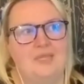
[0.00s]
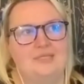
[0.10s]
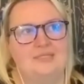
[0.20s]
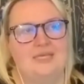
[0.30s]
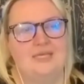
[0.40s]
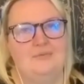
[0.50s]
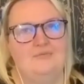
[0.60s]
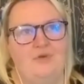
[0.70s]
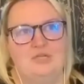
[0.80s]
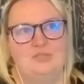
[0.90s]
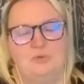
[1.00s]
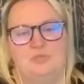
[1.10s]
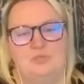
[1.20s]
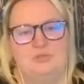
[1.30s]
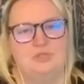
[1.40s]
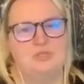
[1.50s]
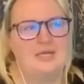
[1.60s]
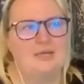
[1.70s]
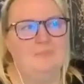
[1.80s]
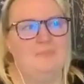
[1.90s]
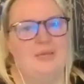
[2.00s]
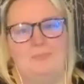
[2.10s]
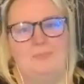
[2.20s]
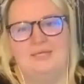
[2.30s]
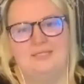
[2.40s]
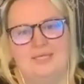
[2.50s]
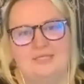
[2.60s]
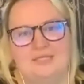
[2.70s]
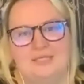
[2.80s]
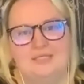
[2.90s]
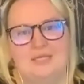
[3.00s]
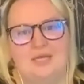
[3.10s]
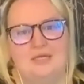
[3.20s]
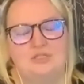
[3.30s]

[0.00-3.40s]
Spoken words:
seeing fresh produce just like in big baskets and things like that,